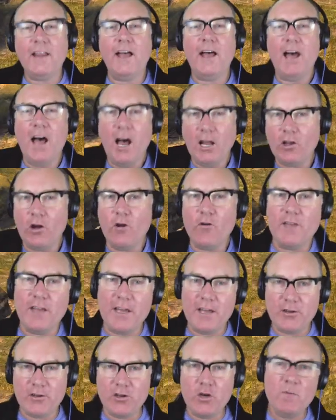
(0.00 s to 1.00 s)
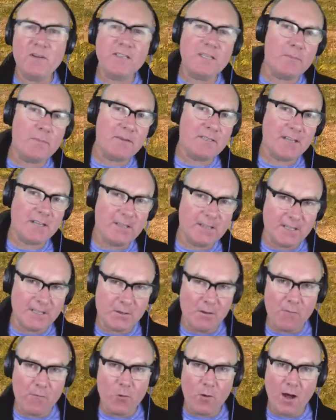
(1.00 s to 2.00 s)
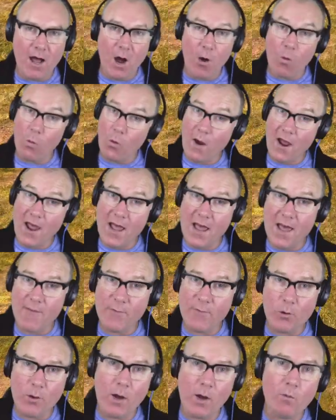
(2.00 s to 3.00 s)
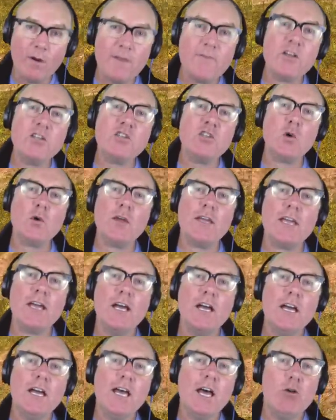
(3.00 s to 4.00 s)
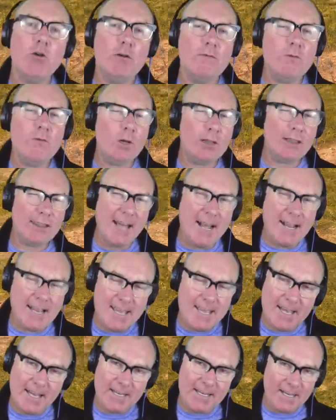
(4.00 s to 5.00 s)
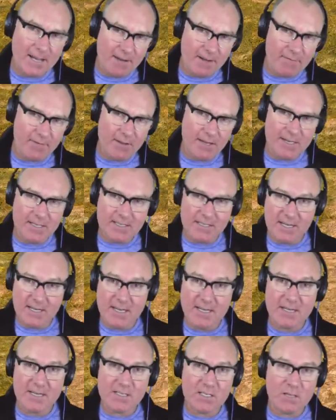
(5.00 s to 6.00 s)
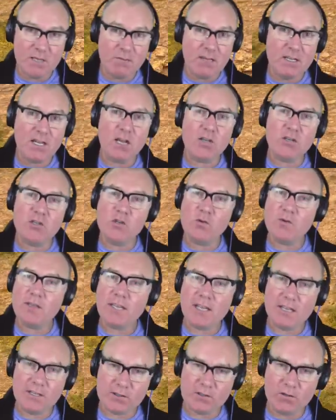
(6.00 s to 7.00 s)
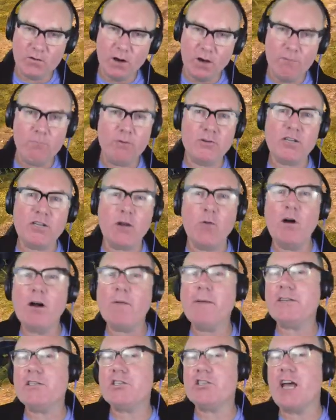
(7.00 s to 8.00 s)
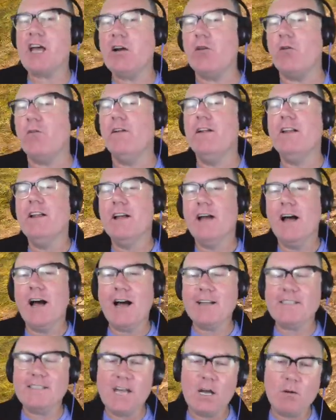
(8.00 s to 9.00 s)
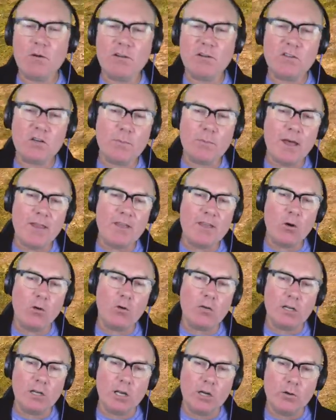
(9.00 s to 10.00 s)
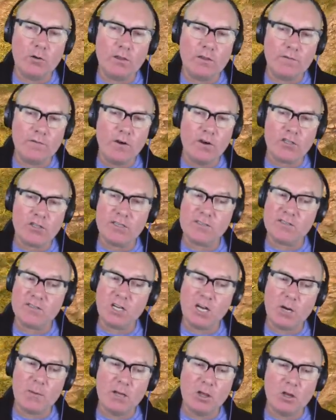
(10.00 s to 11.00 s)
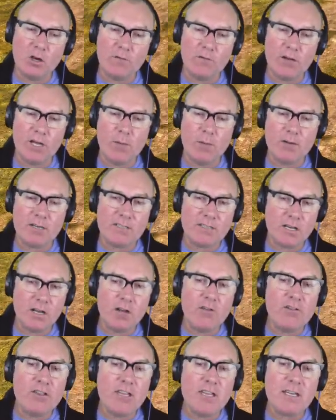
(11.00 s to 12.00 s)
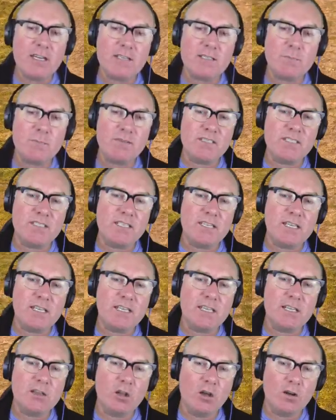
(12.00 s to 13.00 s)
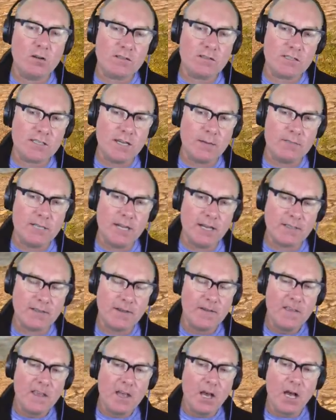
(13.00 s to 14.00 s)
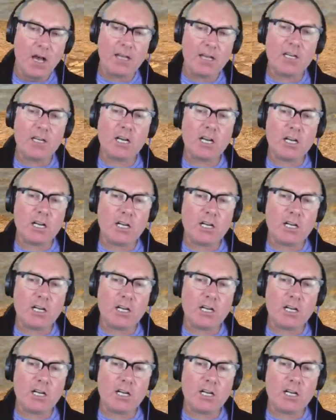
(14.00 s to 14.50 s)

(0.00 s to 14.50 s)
hello there, humans, hippies, earthlings, whoever you are, wherever you are, whatever you're doing, and whoever you're lucky enough indeed to be doing it to. I'm Bushka, welcome back to the channel. Uh, today I want to talk about the autoloader on the Foch. It's not going to be a long video because I don't think it's a particularly long subject. I'm going to